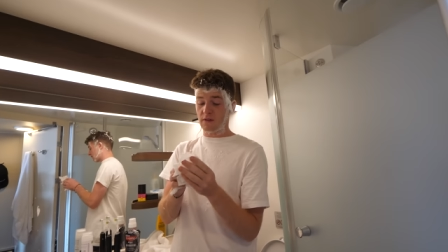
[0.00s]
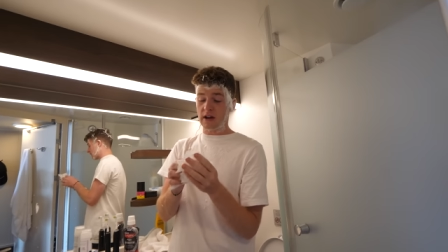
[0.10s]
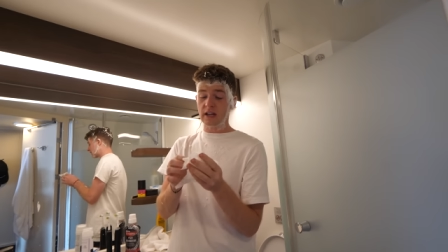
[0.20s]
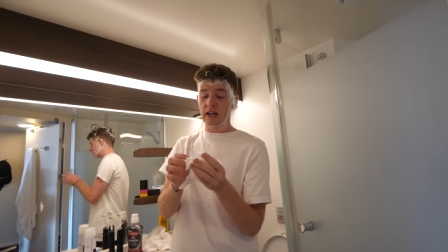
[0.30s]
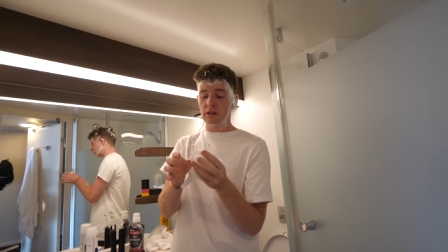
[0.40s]
If
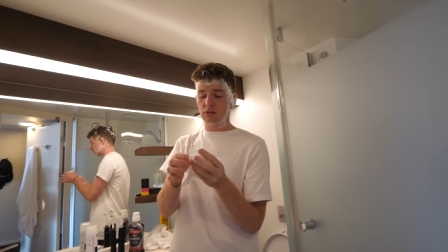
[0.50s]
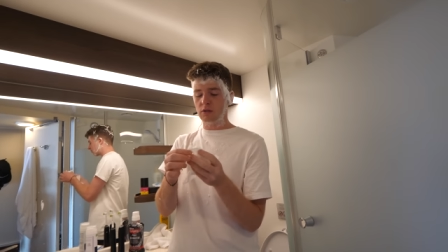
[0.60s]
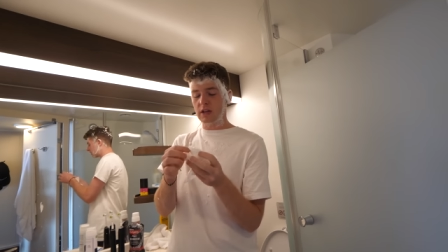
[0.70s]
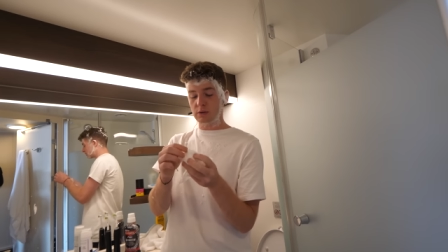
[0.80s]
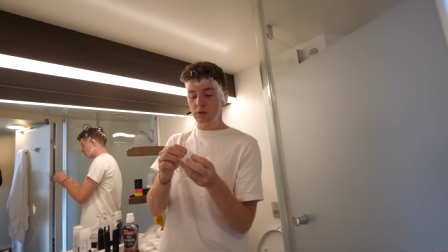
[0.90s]
I can get
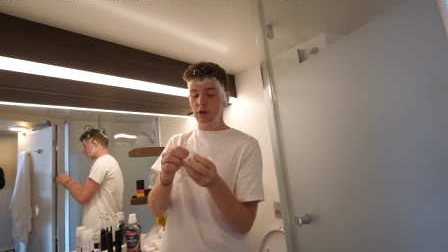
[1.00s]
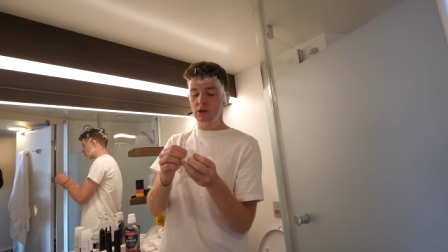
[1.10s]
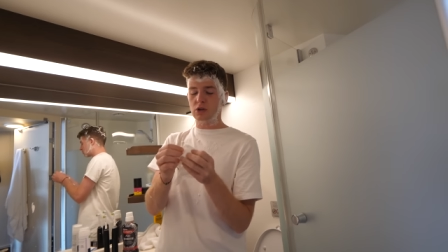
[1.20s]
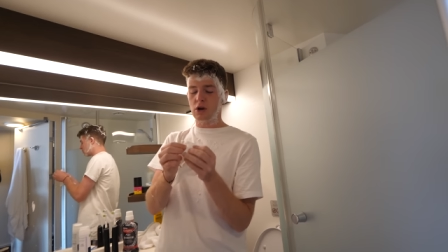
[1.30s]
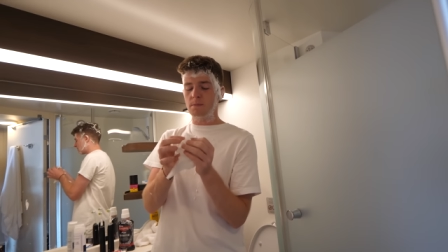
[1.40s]
through this
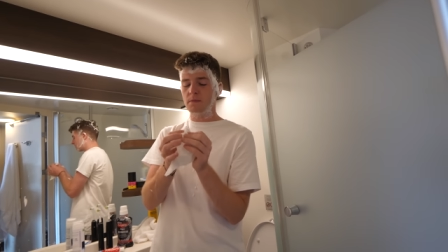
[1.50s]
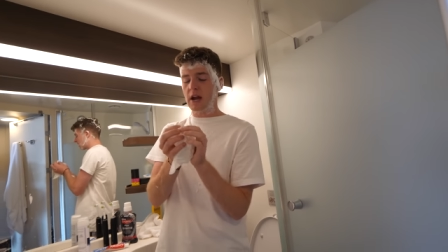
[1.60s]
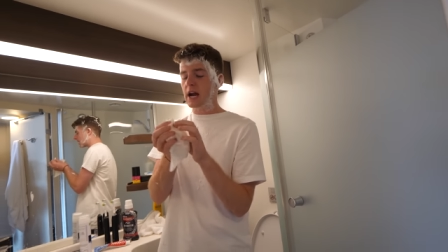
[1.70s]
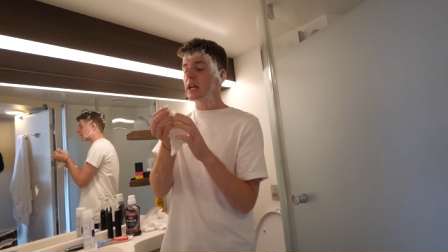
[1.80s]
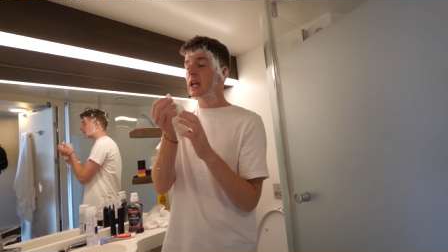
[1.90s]
without Dom,
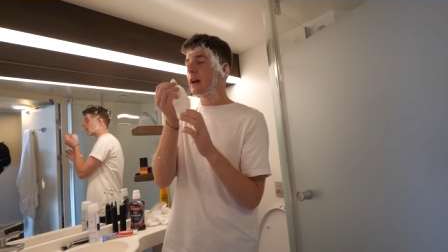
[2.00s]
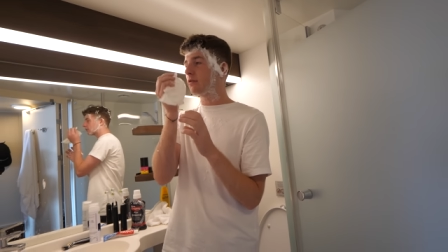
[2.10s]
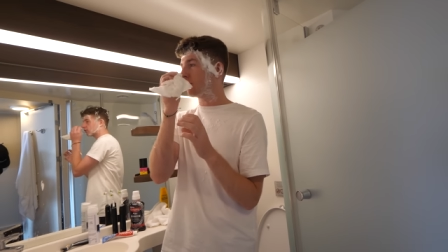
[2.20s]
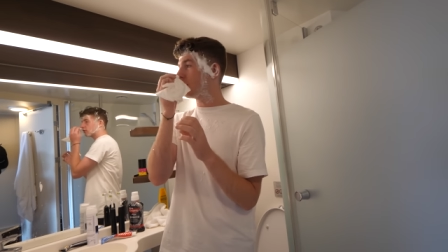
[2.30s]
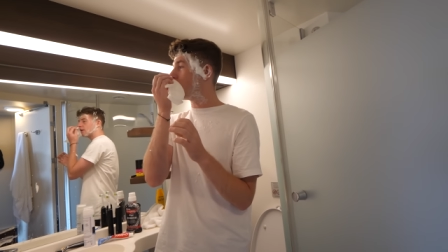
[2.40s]
I can
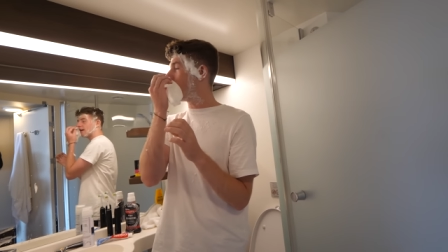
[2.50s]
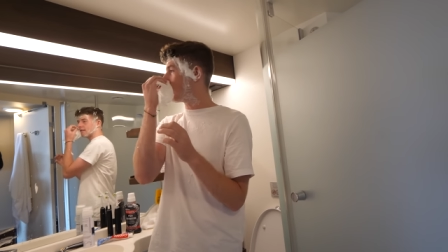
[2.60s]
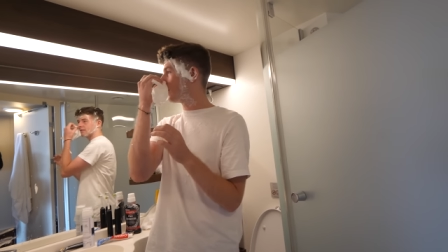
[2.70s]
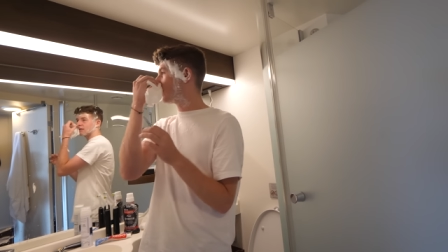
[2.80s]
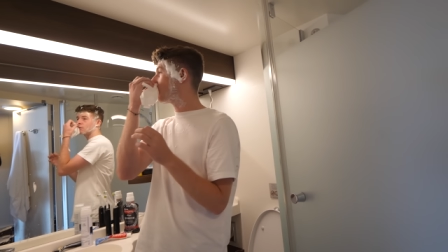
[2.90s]
get through
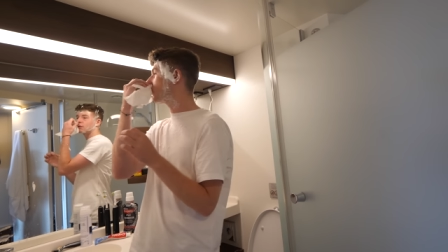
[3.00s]
anything